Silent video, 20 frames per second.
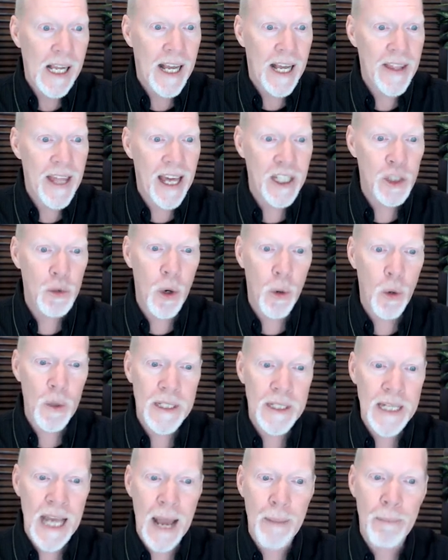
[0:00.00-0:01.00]
And that's what
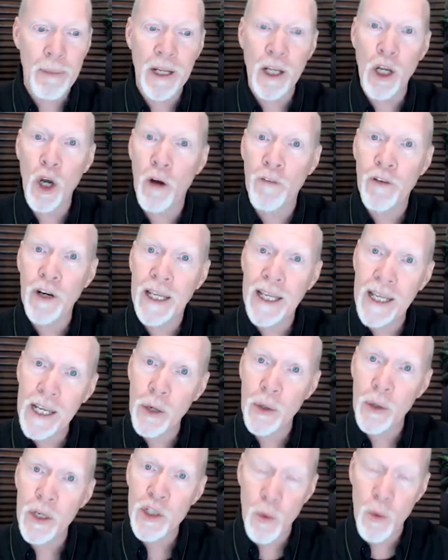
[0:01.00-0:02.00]
was happening over
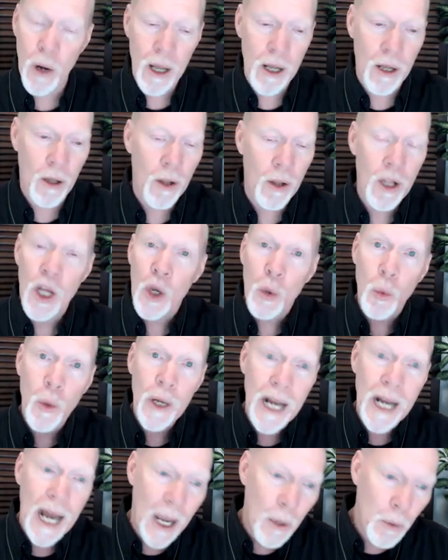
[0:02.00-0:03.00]
here as well.
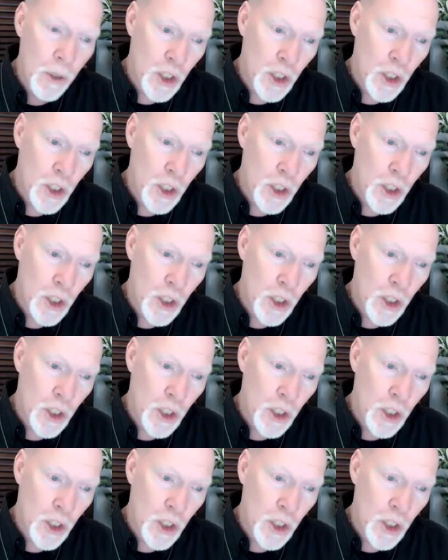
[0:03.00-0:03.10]
When I